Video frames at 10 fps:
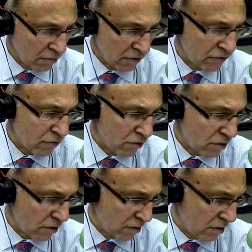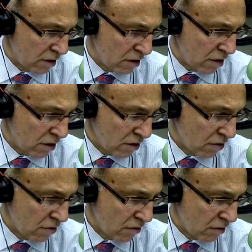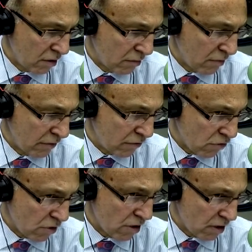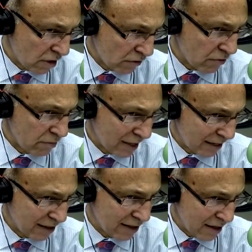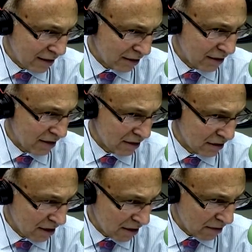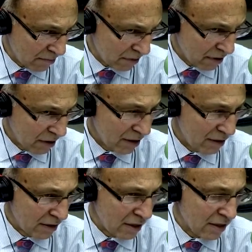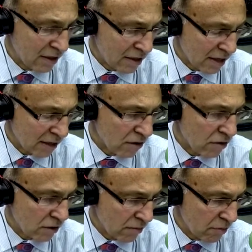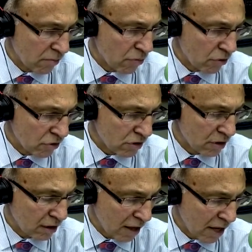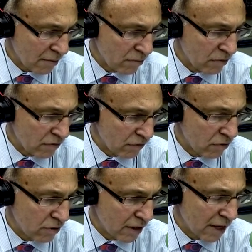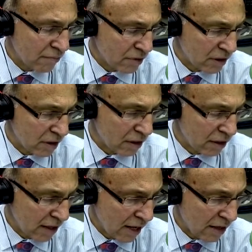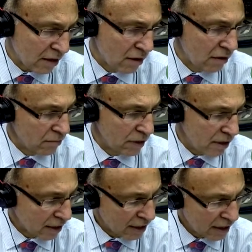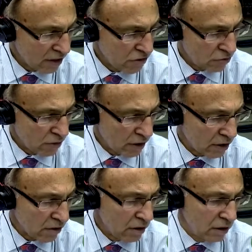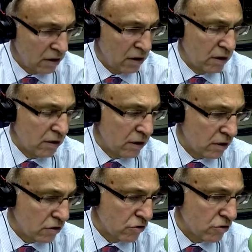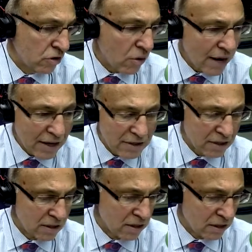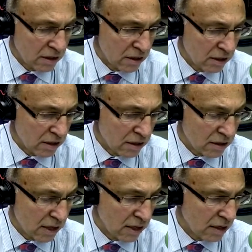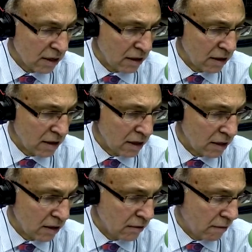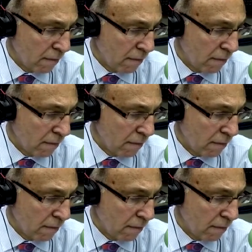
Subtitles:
before a year from date of death is up, then the executor can be personally liable for that particular debt. But in a case where there's no assets in the estate, then,